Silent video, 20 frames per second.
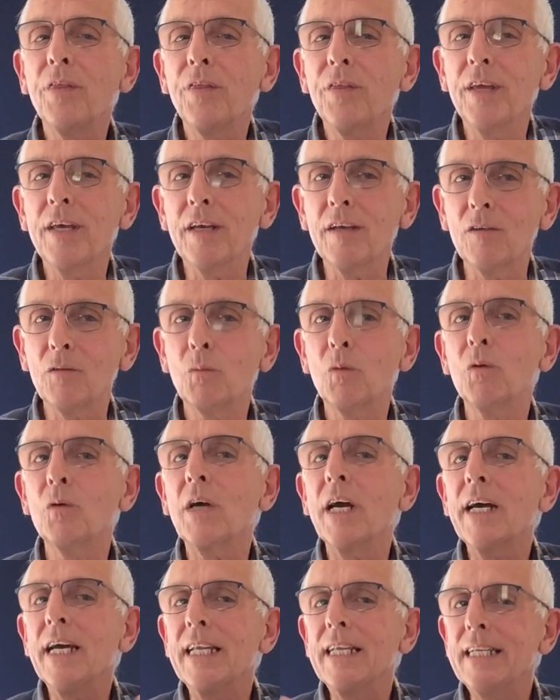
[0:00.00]
things will
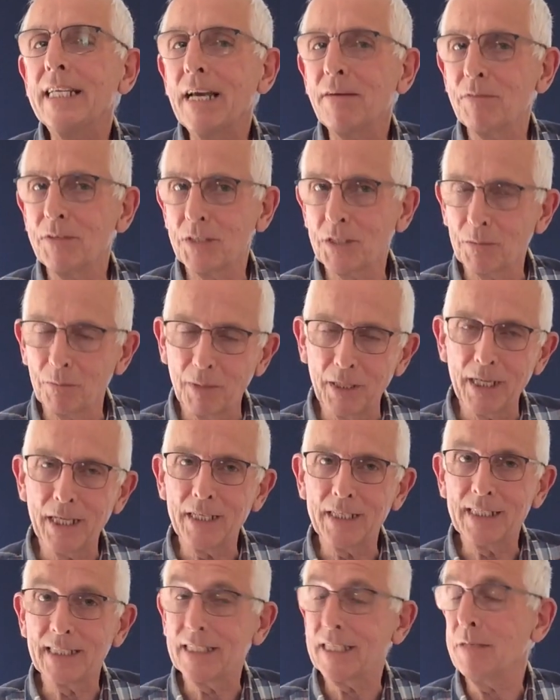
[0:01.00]
inevitably
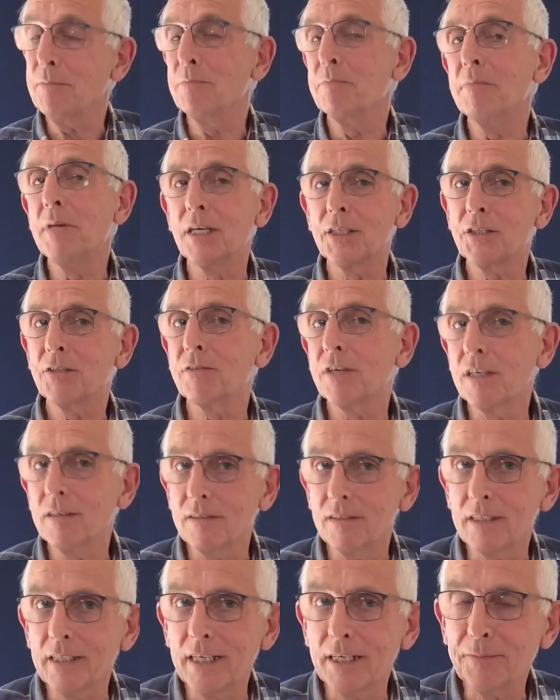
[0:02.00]
seem much
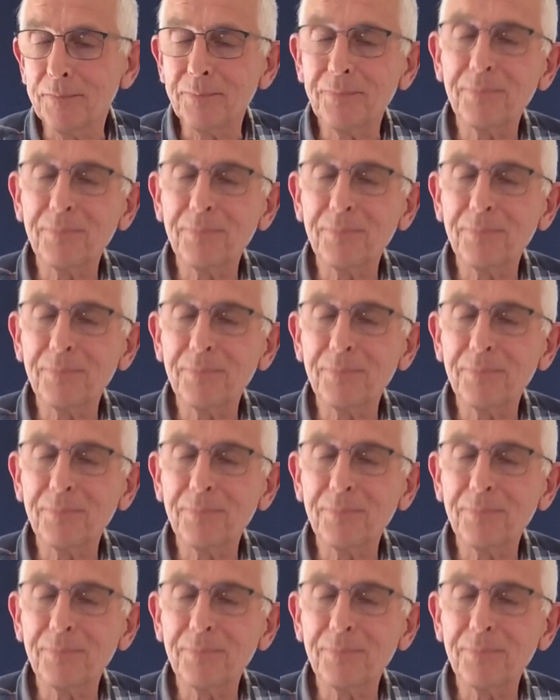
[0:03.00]
rosier.